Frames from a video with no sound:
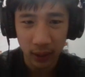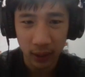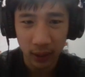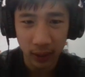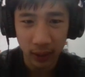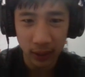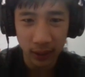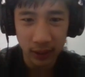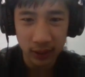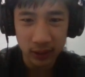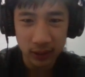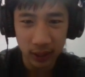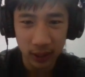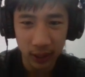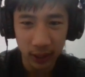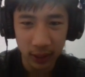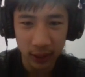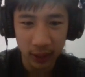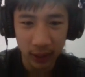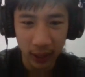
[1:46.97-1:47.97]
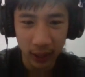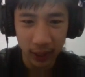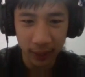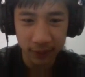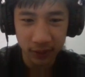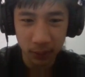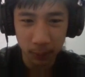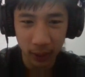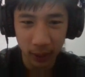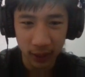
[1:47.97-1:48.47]
and it said I had
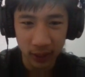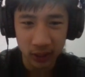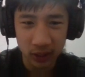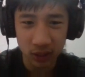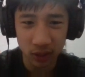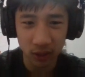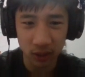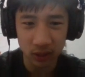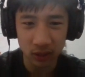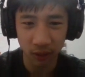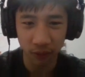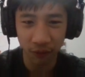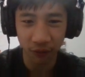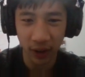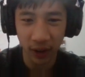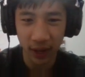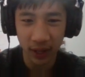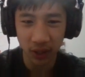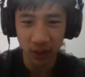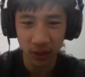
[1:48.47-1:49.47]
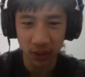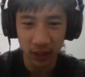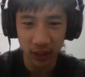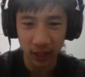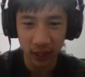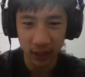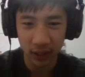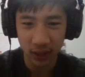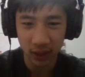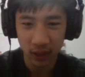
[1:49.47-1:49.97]
to make sure it's a final
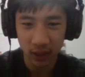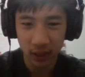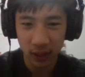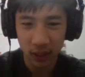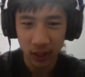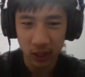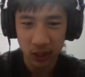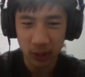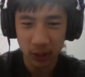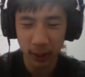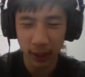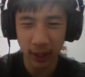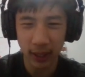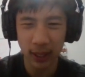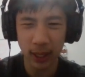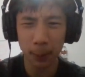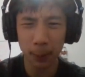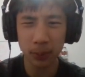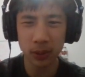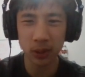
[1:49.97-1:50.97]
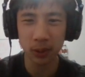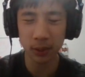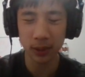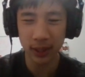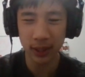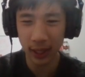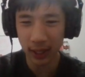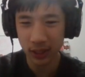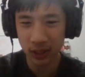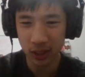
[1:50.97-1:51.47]
thing. So I ended up doing
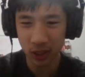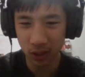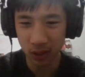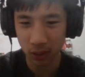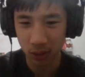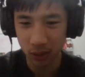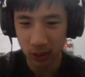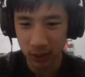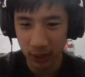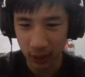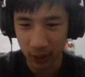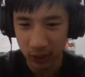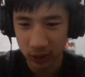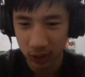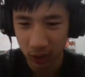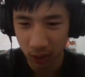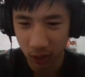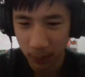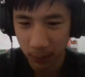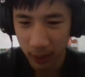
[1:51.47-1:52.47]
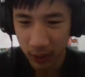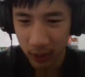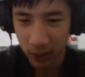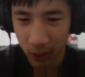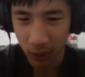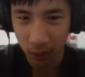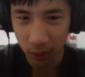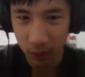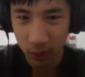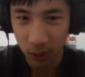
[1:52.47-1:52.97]
that too. So I can show you my
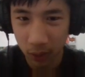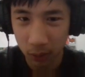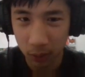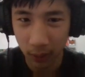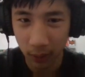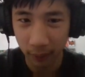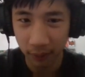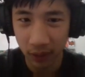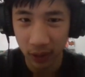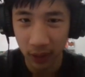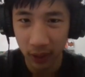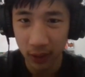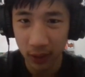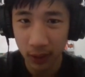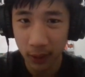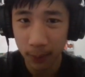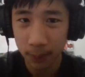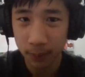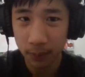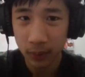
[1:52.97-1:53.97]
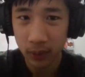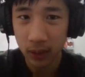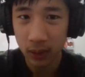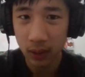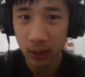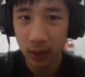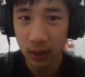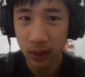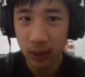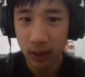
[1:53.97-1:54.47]
code, what I've done.
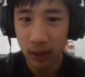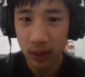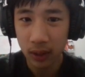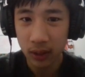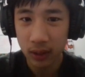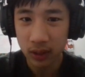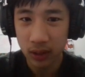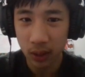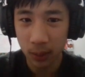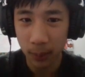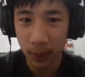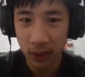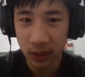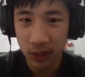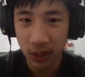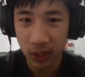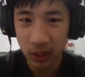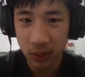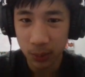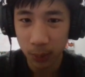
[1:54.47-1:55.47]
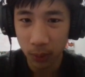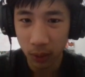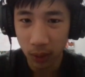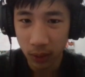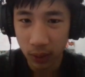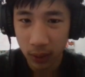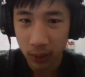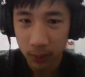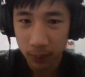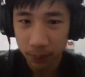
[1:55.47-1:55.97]
So my
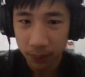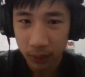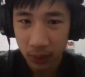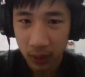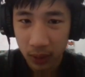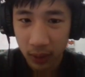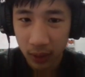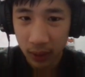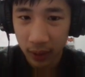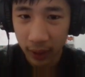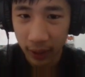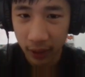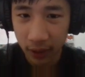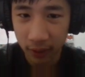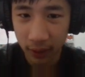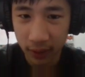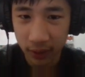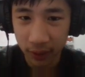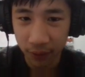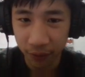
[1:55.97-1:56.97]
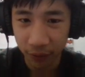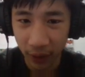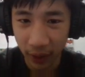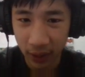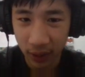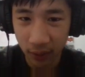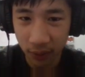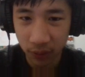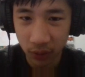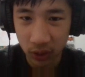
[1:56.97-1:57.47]
chessboard, I create the
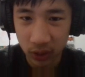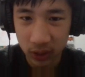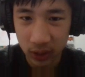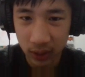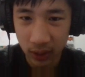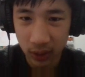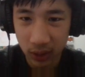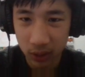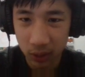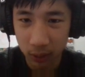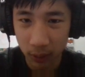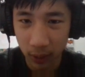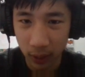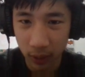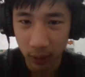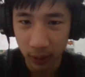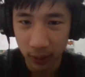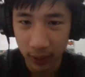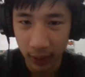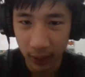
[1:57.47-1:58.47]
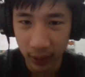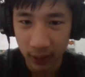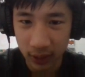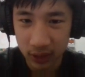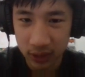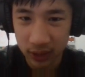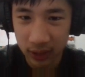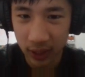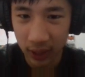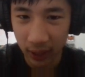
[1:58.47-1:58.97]
final version of the square called
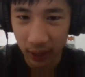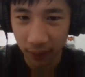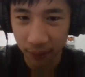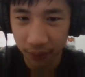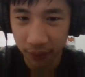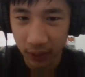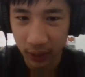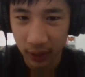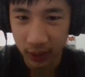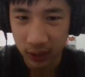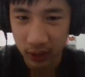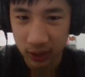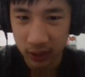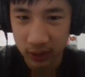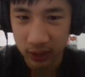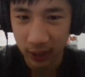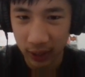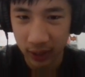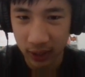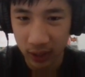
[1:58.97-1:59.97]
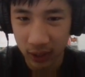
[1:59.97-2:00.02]
ASDF, and I just set the